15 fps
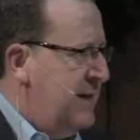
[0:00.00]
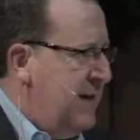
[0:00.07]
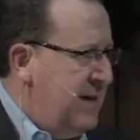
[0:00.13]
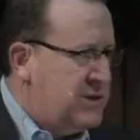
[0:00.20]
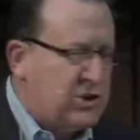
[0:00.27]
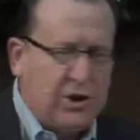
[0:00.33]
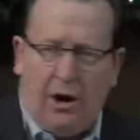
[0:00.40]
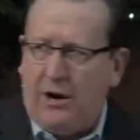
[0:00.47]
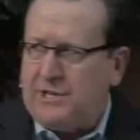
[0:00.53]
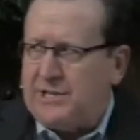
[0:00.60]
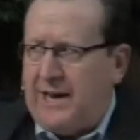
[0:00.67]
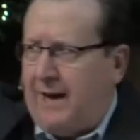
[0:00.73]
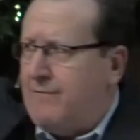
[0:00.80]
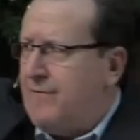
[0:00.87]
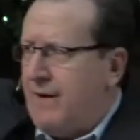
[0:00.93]
It starts
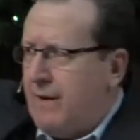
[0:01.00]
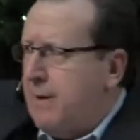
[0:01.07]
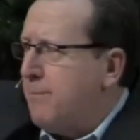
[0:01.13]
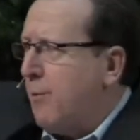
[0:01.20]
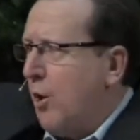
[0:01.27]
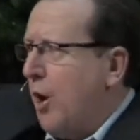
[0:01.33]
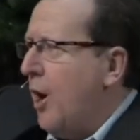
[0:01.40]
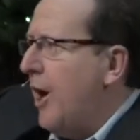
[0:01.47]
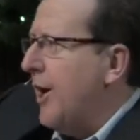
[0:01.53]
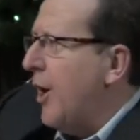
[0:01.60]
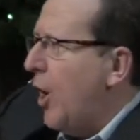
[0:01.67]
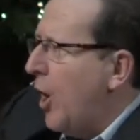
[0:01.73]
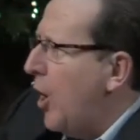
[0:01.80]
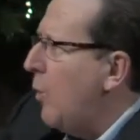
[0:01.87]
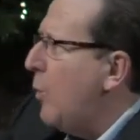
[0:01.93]
out very broad.
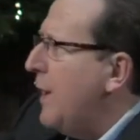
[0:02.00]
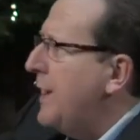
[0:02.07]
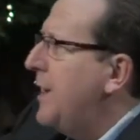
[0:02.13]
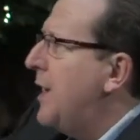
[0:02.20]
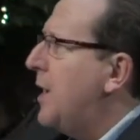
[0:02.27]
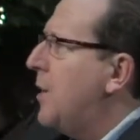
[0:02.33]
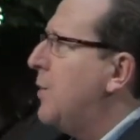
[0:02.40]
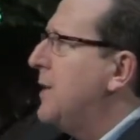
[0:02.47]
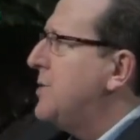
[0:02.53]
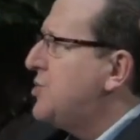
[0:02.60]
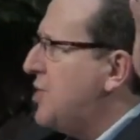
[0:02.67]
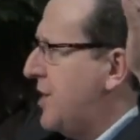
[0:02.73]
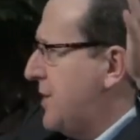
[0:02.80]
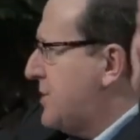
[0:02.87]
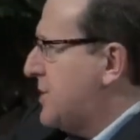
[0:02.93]
All we know in
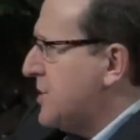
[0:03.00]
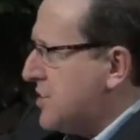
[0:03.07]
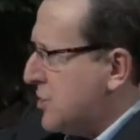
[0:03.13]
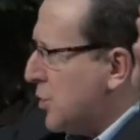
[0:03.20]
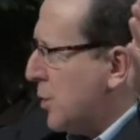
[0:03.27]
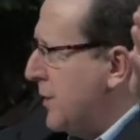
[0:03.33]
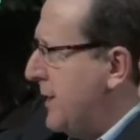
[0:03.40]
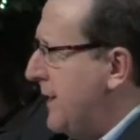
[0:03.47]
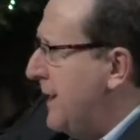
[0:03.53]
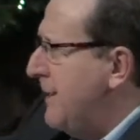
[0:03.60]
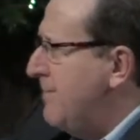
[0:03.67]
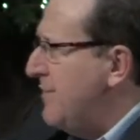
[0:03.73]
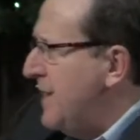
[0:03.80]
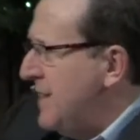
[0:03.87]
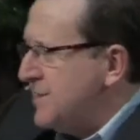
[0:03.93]
Genesis 3
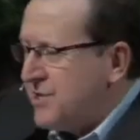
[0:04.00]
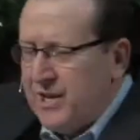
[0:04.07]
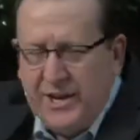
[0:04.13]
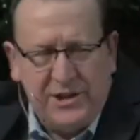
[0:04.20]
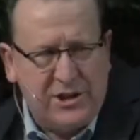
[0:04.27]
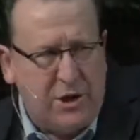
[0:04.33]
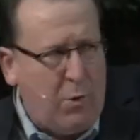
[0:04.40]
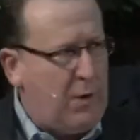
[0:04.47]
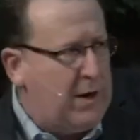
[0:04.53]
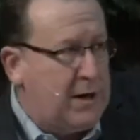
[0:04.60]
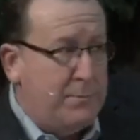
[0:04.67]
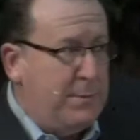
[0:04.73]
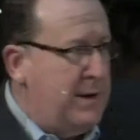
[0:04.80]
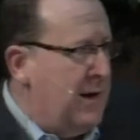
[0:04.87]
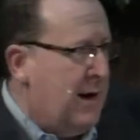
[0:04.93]
is that it's going
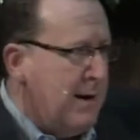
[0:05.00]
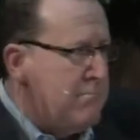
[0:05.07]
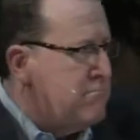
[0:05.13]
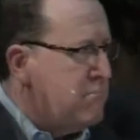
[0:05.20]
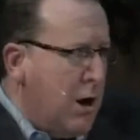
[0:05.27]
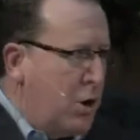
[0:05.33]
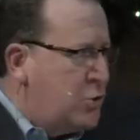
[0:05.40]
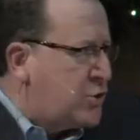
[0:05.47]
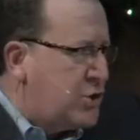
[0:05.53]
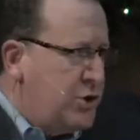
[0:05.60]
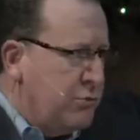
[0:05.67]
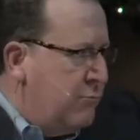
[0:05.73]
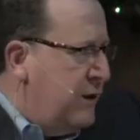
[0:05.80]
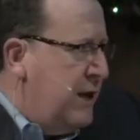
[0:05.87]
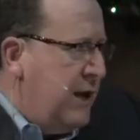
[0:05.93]
to be a most
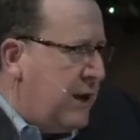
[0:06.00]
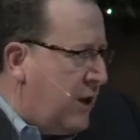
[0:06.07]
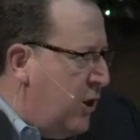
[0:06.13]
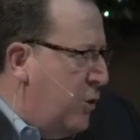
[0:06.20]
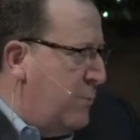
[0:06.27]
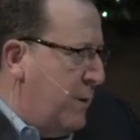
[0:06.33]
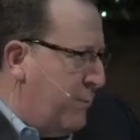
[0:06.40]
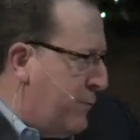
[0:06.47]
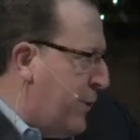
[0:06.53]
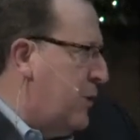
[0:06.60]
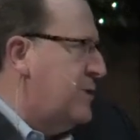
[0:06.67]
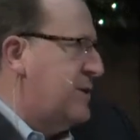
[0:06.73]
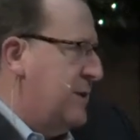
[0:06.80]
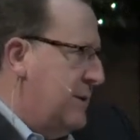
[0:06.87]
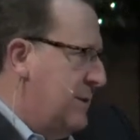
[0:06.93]
unique human
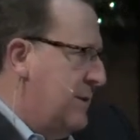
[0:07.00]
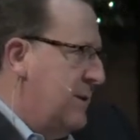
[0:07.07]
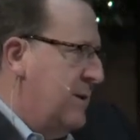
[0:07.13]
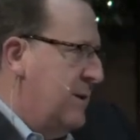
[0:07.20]
person.